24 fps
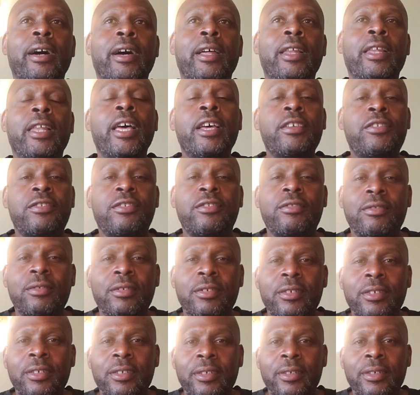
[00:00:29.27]
Let's
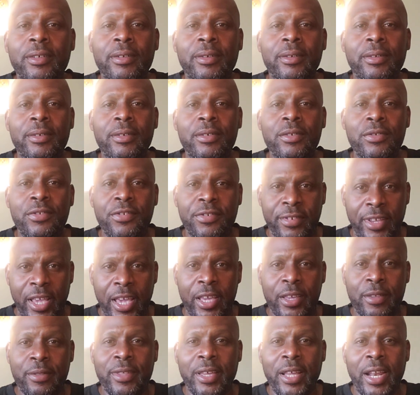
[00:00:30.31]

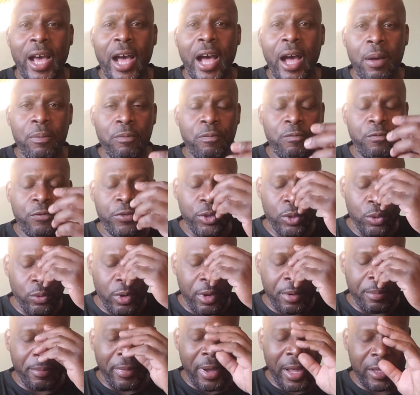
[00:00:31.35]
say that I'm
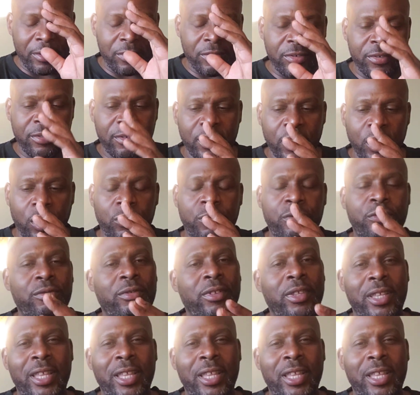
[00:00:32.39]
viewing myself,